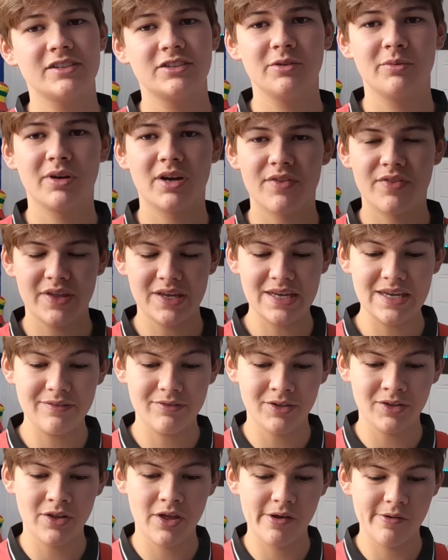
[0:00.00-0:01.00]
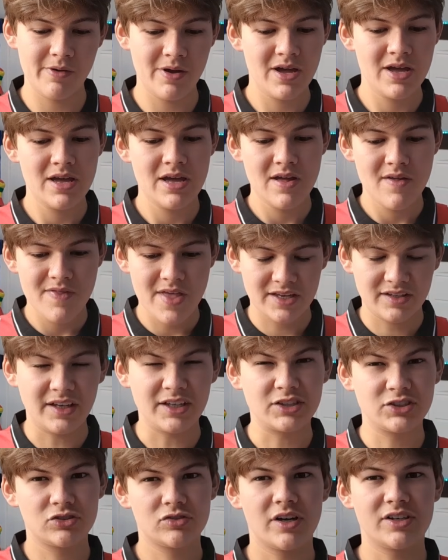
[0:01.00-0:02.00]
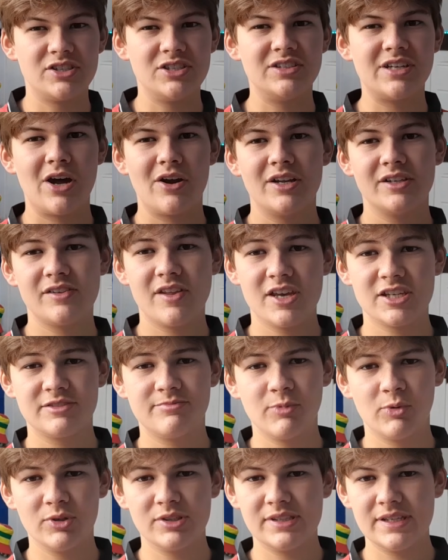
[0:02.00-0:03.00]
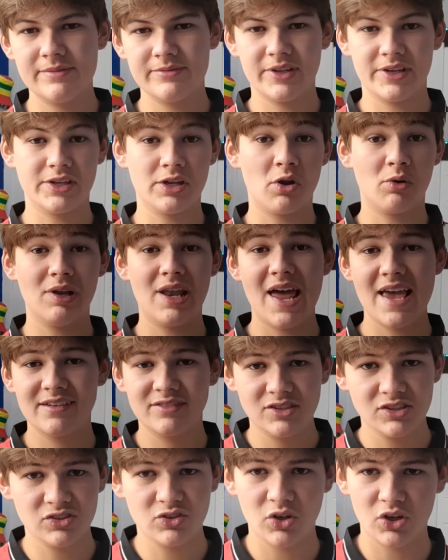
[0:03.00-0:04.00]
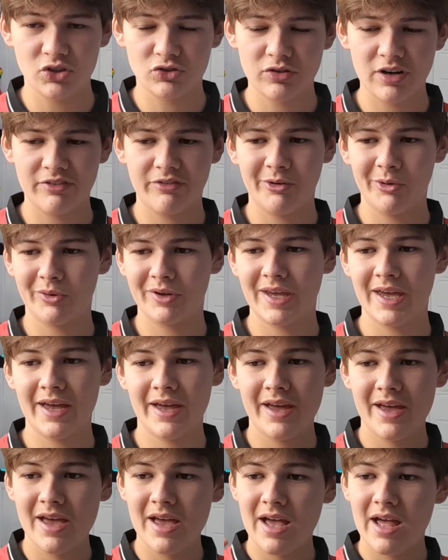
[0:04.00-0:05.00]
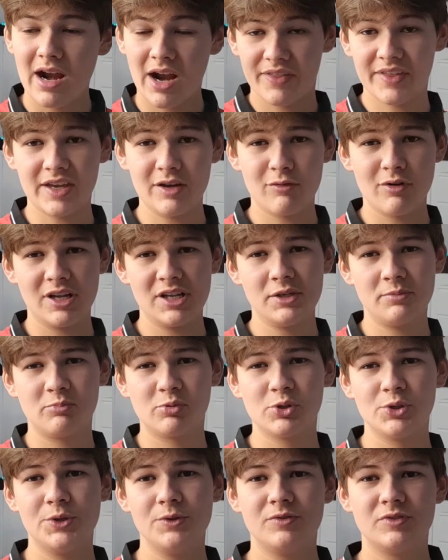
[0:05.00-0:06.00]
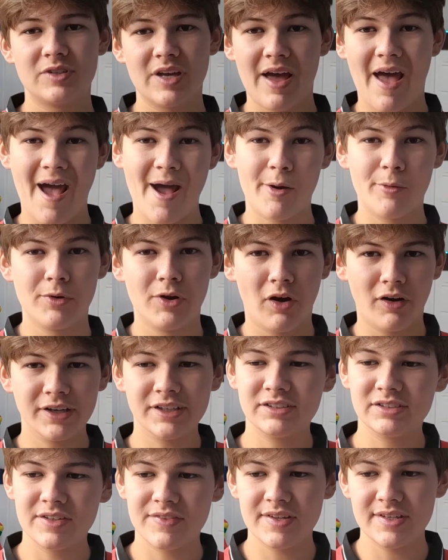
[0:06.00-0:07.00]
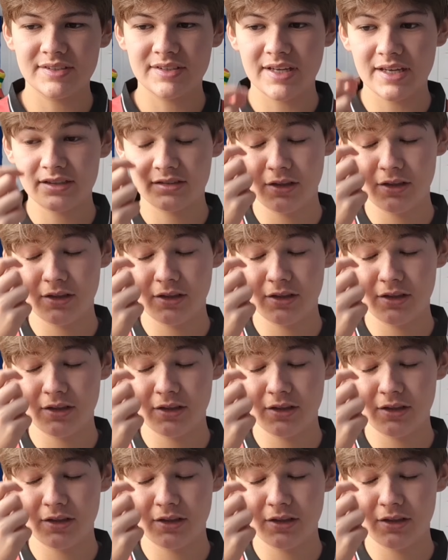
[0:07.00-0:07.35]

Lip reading: doing. I think even though they're stretching down into their smaller teams, Leicester's got a Trefoil kit, I think it really proves how nicer these kits